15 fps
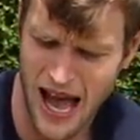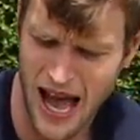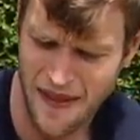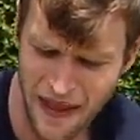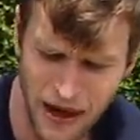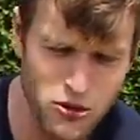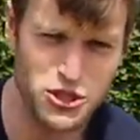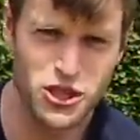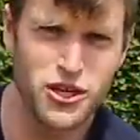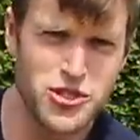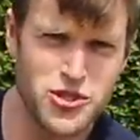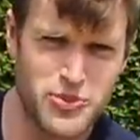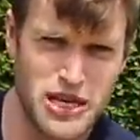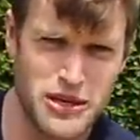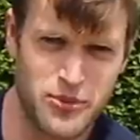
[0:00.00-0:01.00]
And that will show
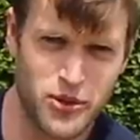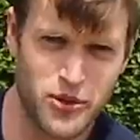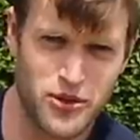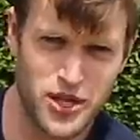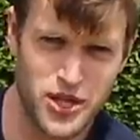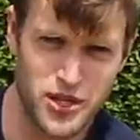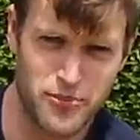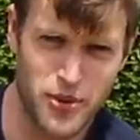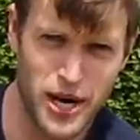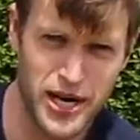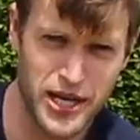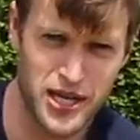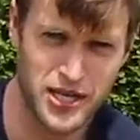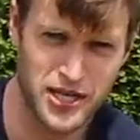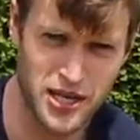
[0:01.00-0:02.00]
to people that the
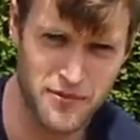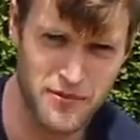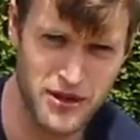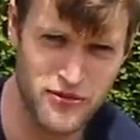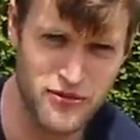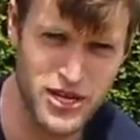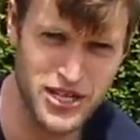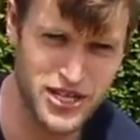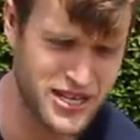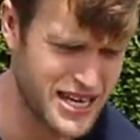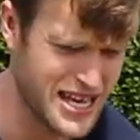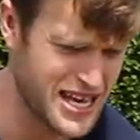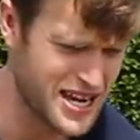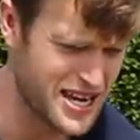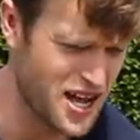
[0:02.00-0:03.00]
bike can be ridden
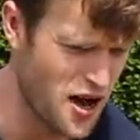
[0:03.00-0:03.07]
in